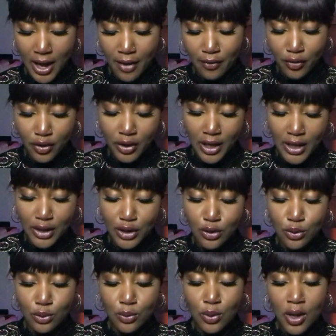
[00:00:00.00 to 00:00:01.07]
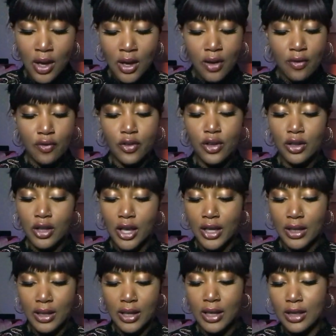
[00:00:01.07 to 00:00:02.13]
I feel like you feel like